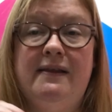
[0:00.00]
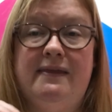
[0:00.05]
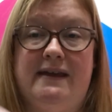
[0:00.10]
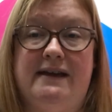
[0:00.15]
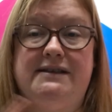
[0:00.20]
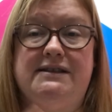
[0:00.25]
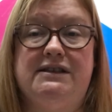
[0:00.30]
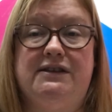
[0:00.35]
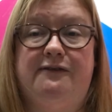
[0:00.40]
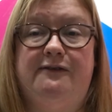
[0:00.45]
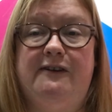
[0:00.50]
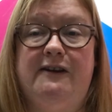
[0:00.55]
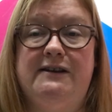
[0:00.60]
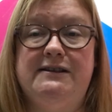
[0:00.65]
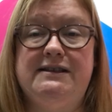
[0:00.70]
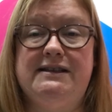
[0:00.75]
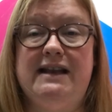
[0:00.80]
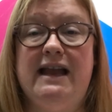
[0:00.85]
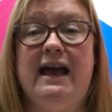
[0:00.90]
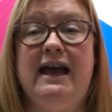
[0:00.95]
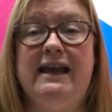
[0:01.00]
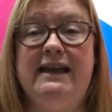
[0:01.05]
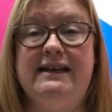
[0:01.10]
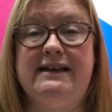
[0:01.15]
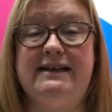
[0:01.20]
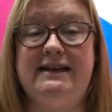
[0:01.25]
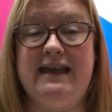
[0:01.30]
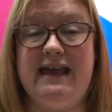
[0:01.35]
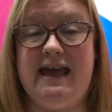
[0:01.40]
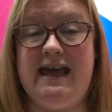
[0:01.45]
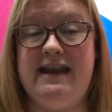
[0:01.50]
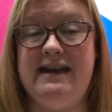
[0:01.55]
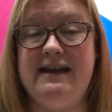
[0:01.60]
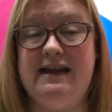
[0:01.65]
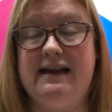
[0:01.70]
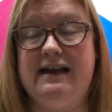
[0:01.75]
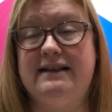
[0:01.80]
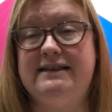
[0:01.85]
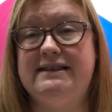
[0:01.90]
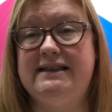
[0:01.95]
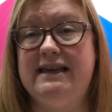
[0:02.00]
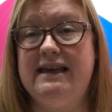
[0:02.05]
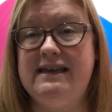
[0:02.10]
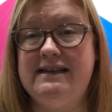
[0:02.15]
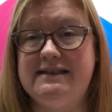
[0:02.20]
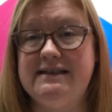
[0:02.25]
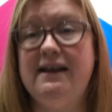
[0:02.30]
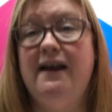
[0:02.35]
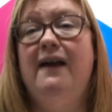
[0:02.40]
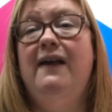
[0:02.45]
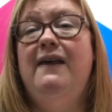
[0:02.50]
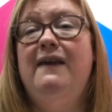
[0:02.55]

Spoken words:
That's the first line. And again, I'll sing it.